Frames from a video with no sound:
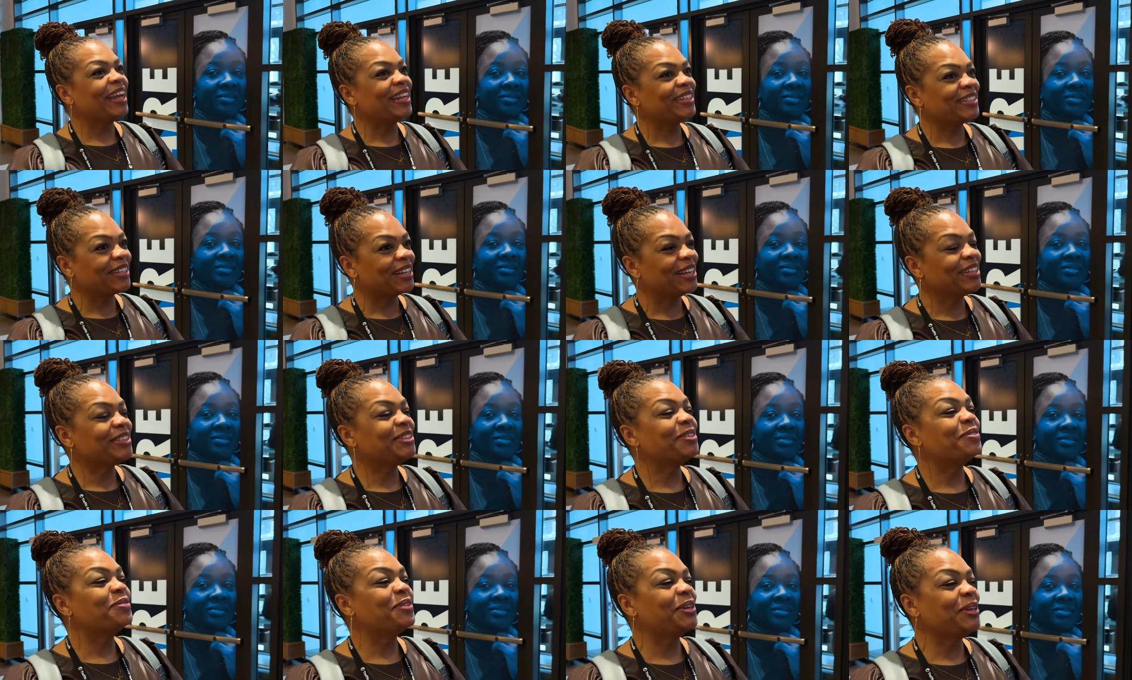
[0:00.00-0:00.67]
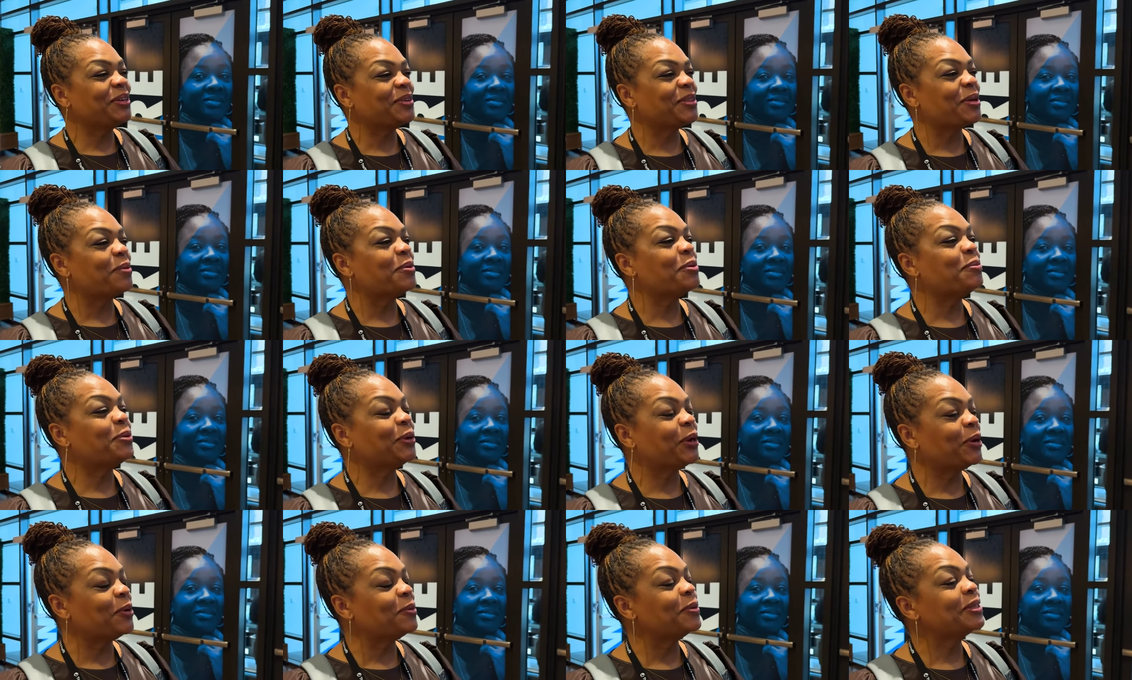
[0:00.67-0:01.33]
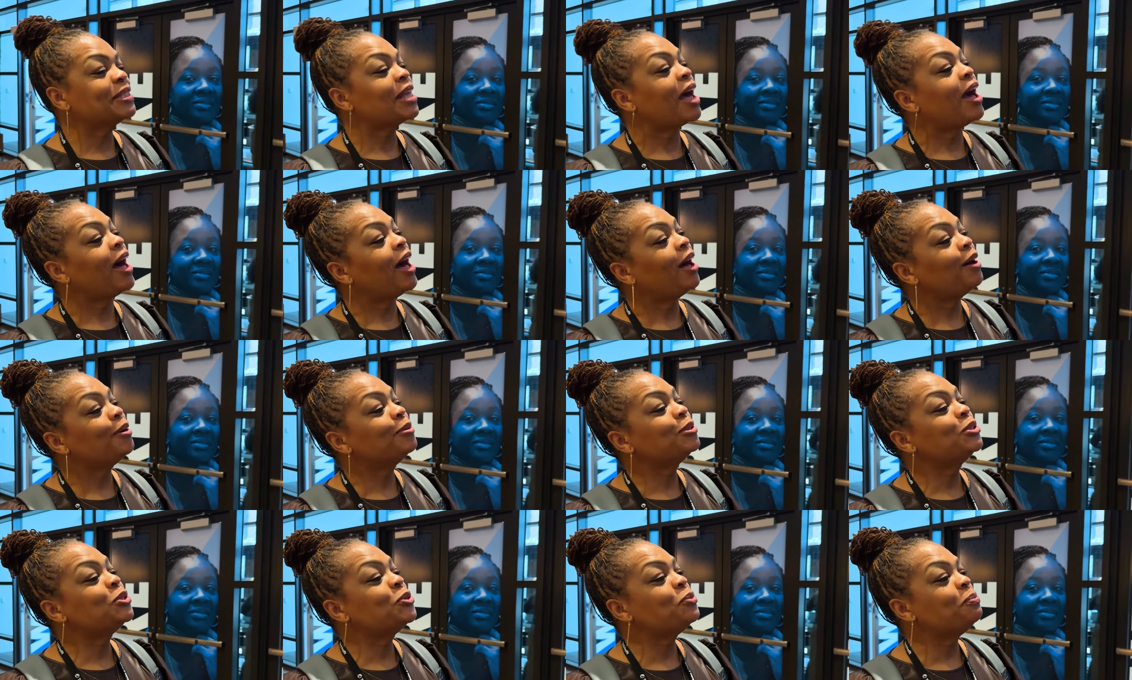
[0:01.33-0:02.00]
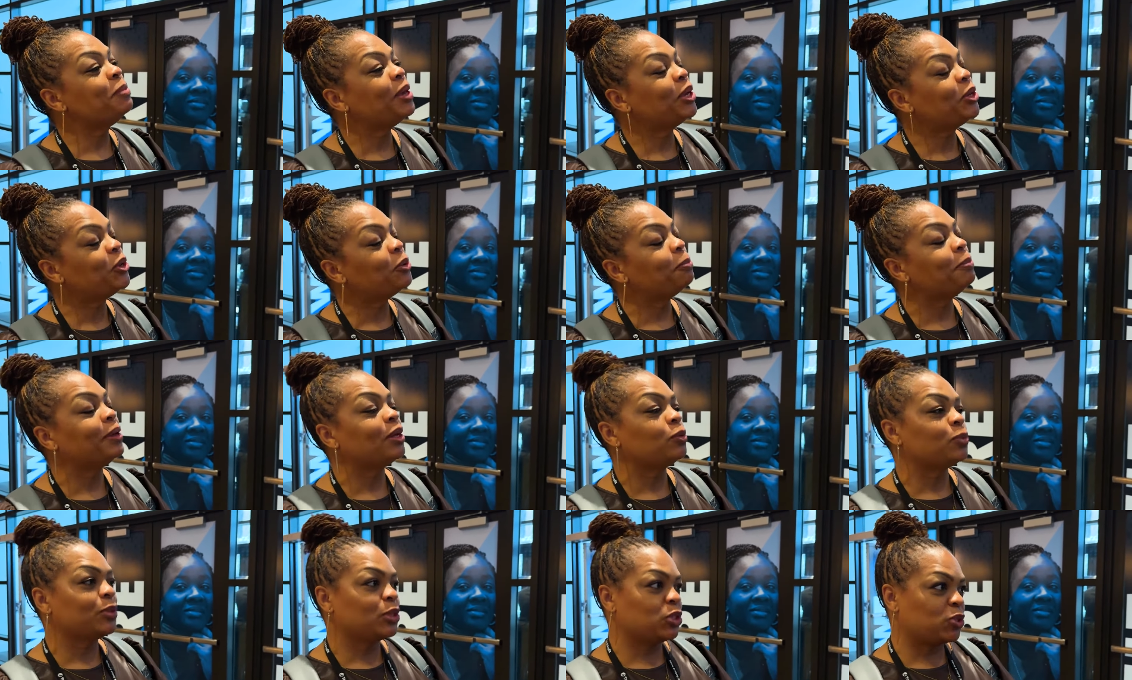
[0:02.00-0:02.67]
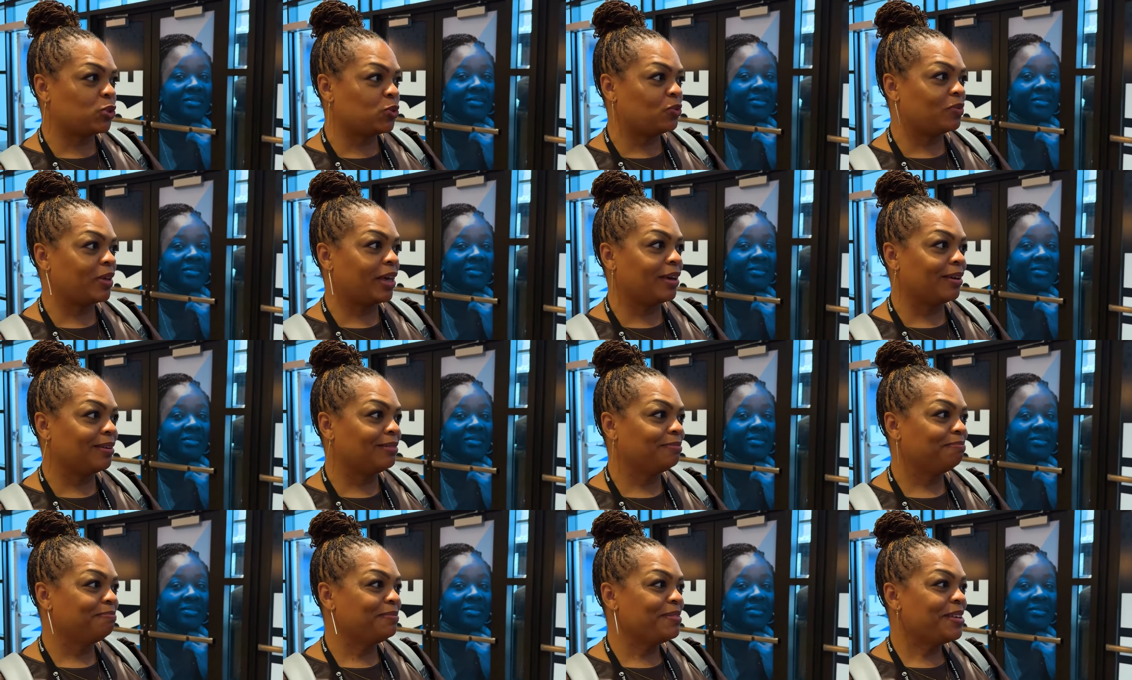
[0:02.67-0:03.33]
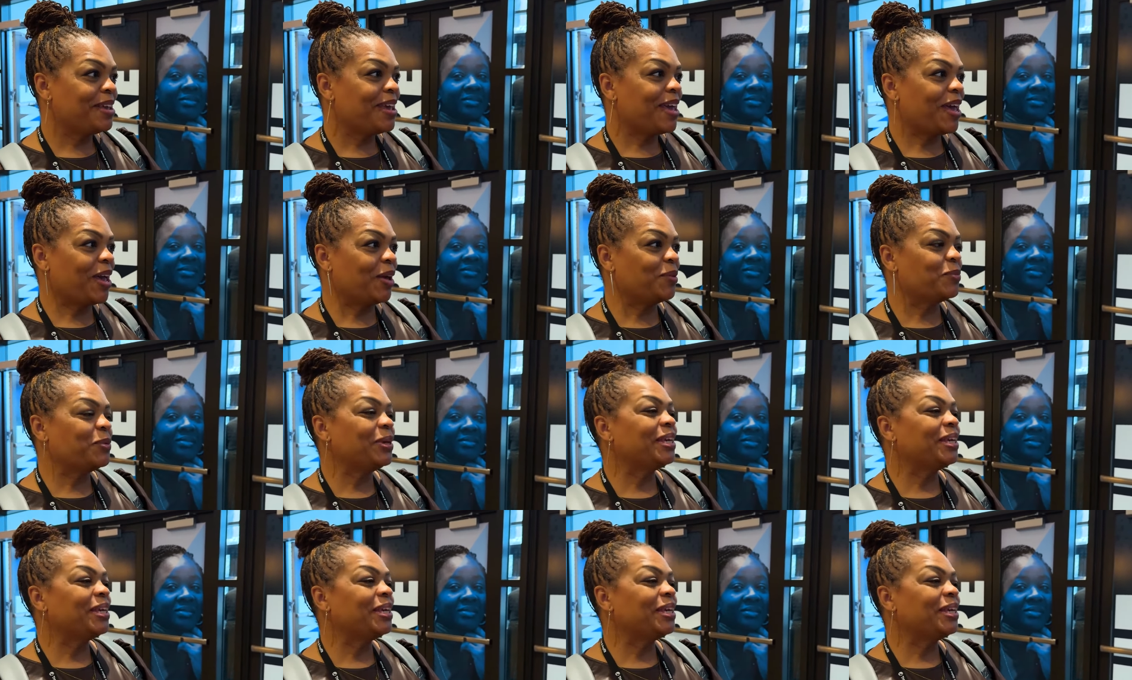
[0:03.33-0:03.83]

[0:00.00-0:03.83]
Speaker 1: educational video that we put out was how to make your bed with a duvet. And